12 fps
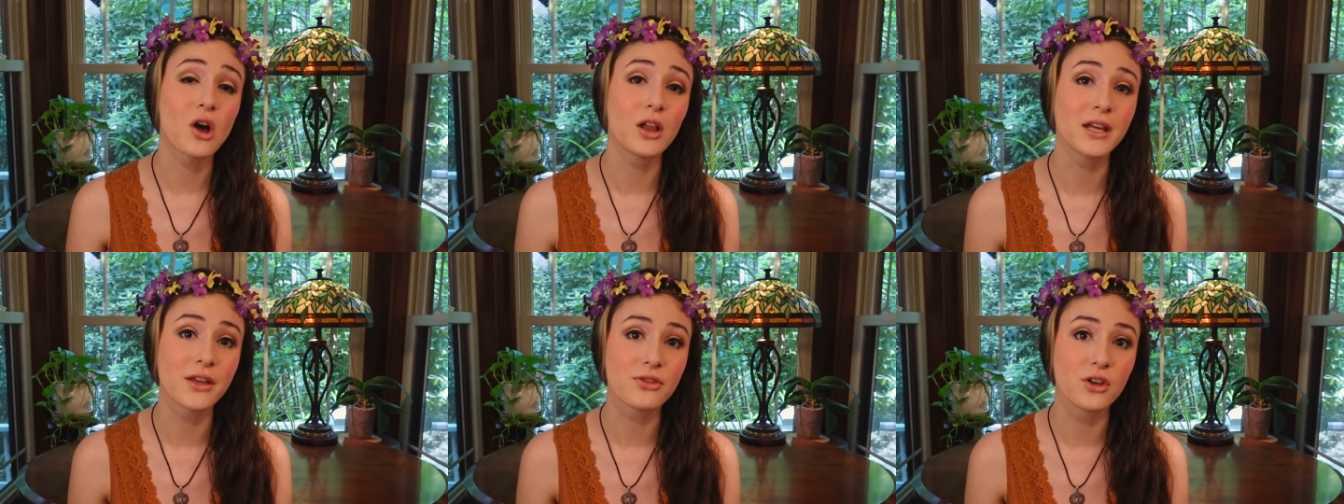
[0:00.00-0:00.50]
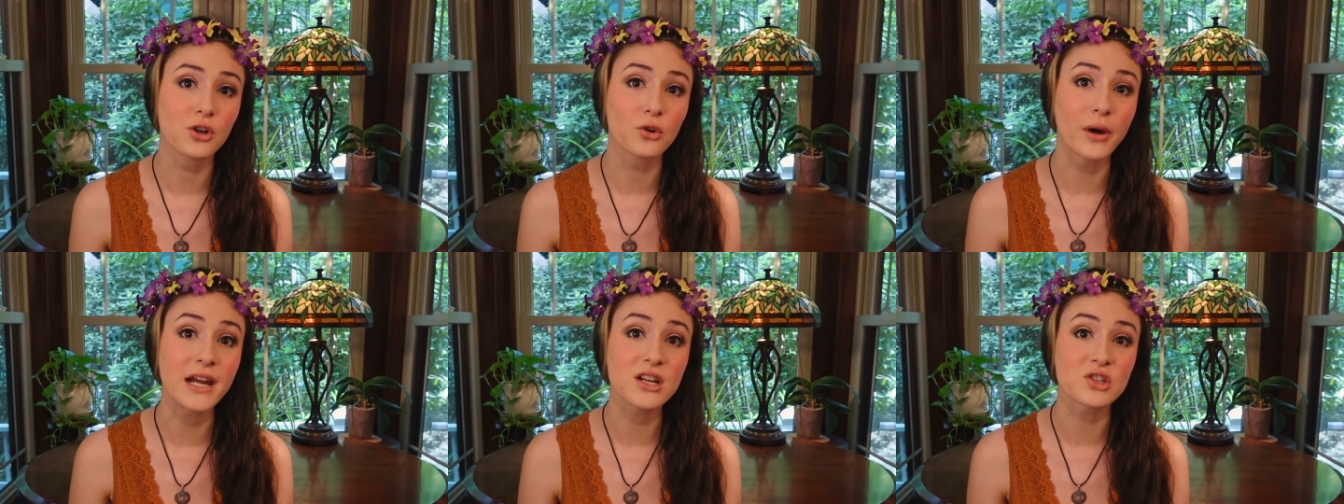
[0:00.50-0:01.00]
calling it the
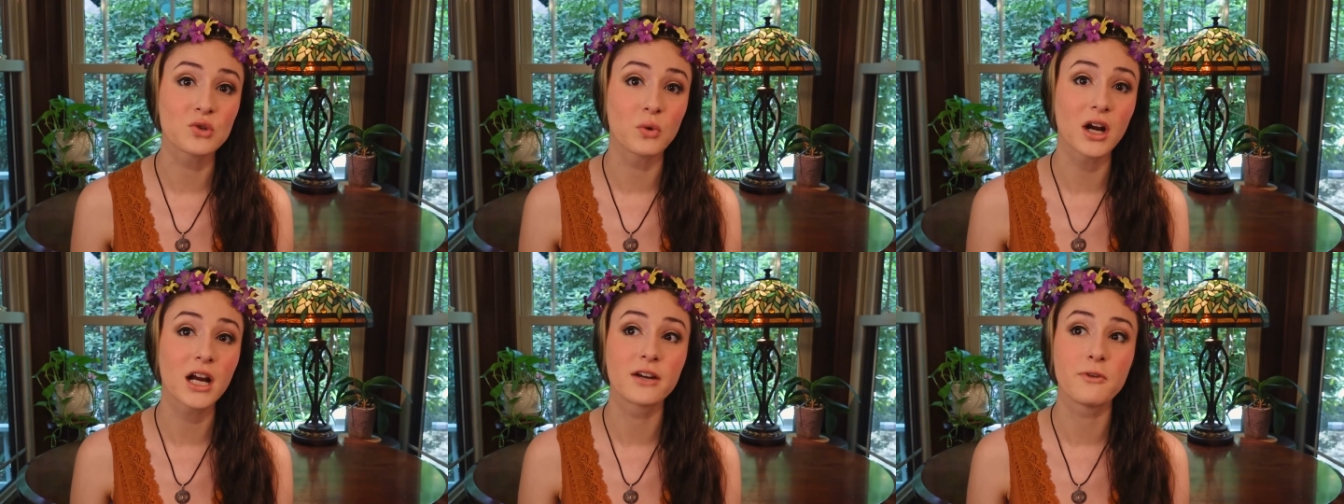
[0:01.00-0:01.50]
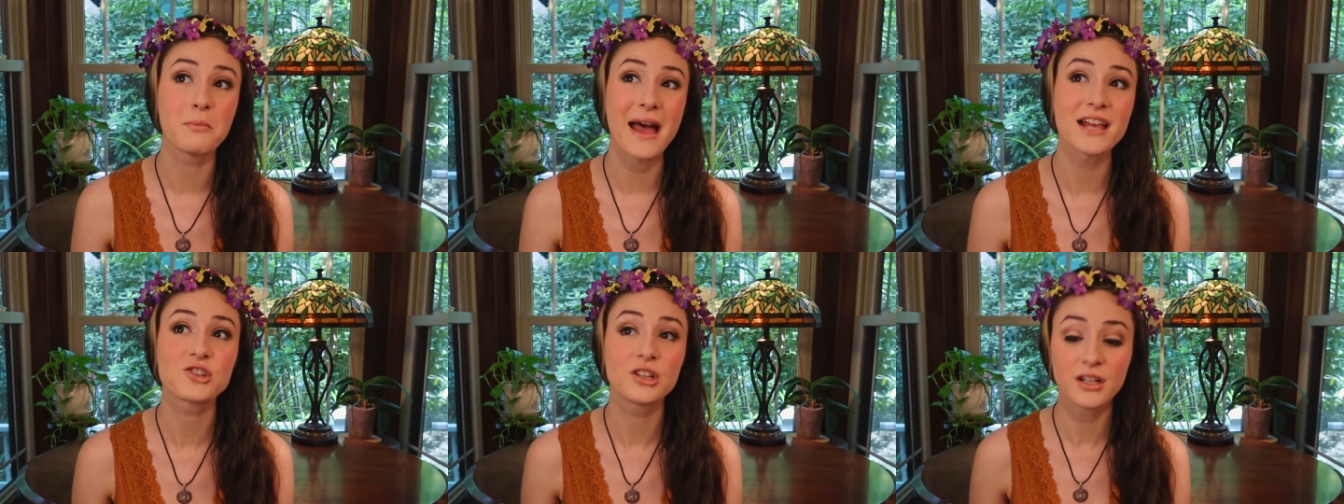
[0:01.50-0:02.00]
greatest work of
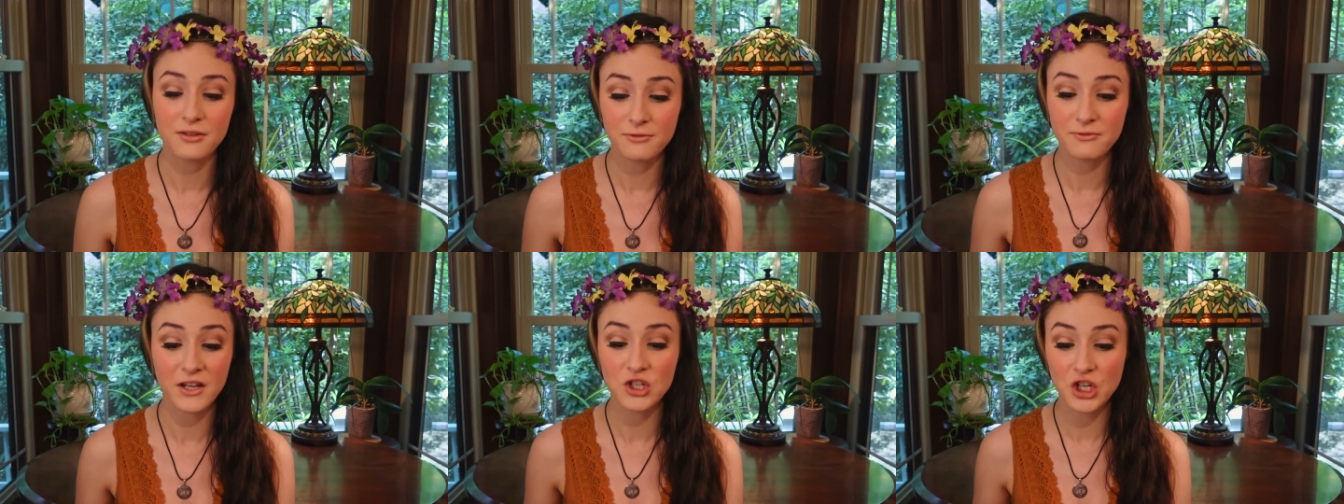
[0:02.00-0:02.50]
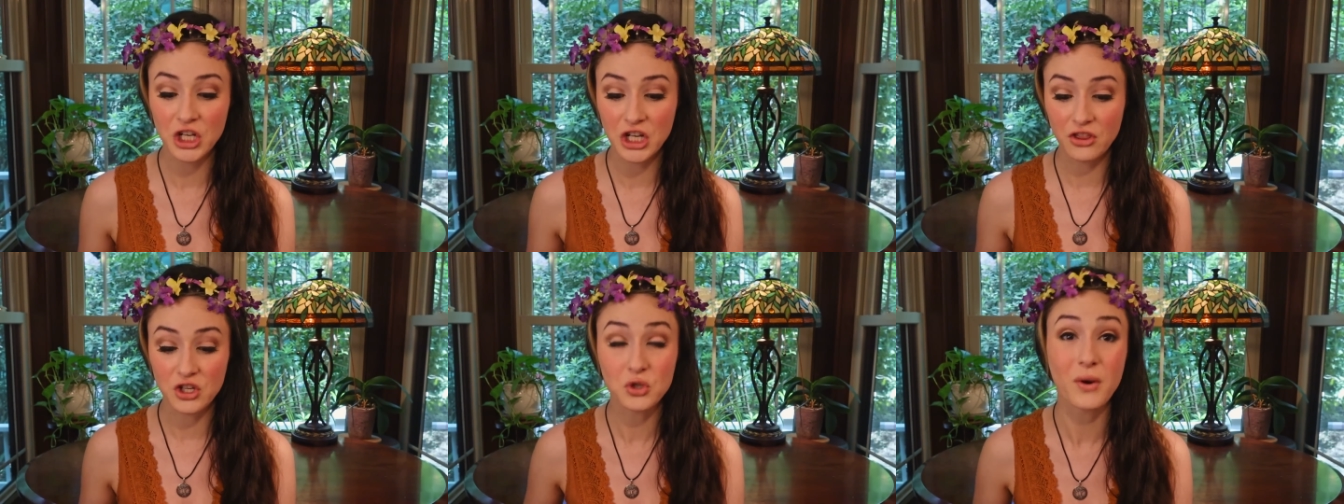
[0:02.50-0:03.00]
imaginative fiction
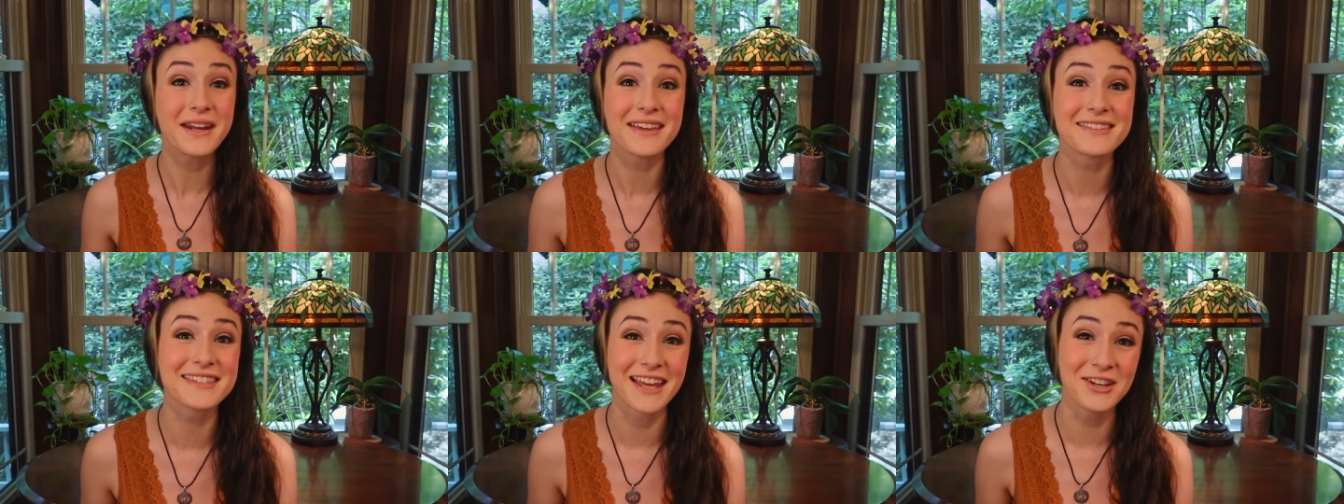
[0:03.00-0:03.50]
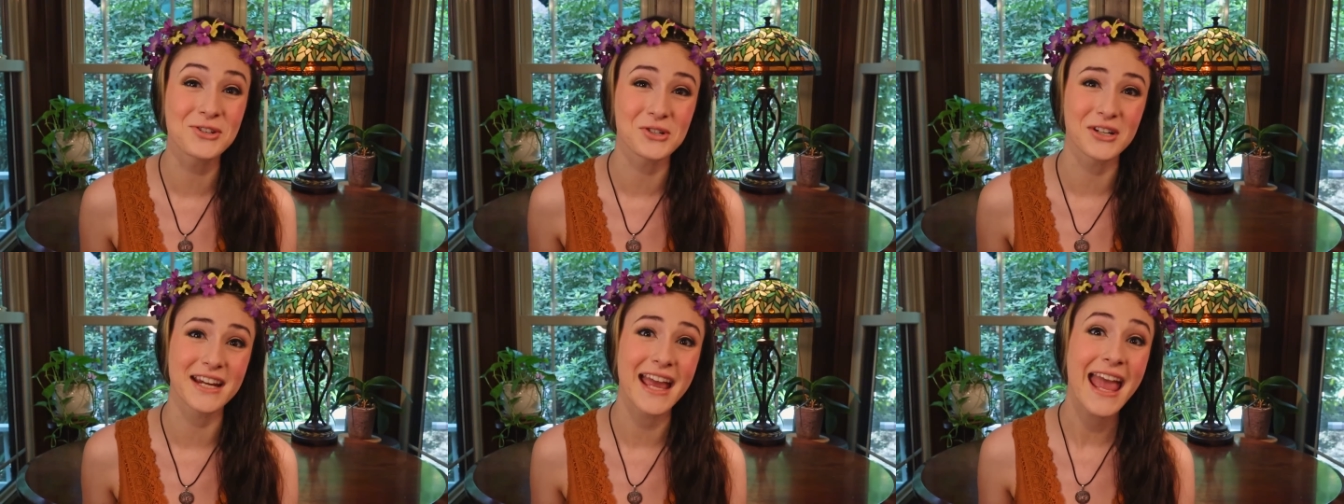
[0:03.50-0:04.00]
in the twentieth
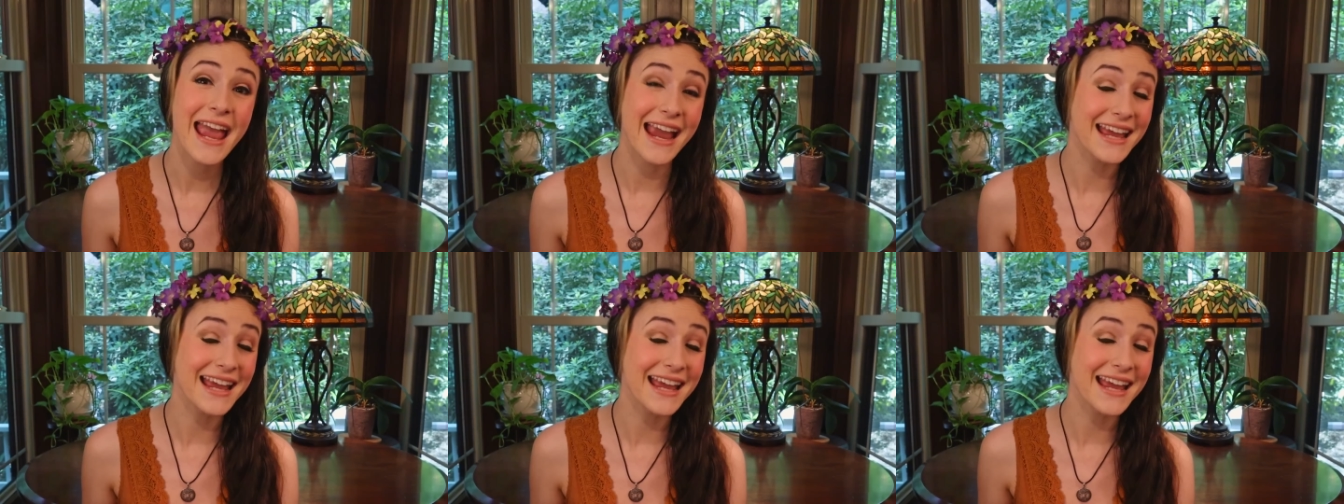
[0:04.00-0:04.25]
century,